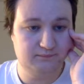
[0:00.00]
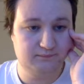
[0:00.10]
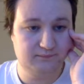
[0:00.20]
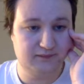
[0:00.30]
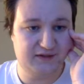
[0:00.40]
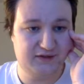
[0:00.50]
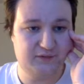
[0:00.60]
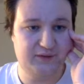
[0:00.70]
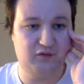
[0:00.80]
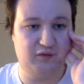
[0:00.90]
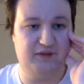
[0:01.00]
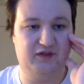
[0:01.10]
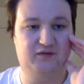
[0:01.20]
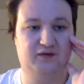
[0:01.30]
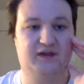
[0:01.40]
This is a weird one
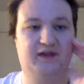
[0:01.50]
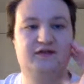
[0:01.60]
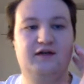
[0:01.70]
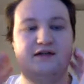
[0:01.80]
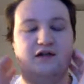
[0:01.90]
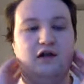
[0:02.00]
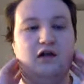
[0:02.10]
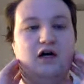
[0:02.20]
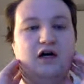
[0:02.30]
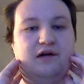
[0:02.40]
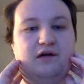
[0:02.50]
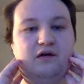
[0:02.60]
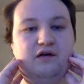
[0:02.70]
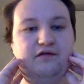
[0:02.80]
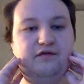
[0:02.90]
because Monte Cristo has a lot
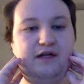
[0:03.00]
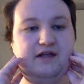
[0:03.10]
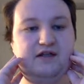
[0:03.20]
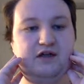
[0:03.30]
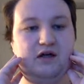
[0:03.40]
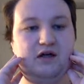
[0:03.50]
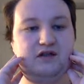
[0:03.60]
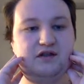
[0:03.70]
of nice cigars,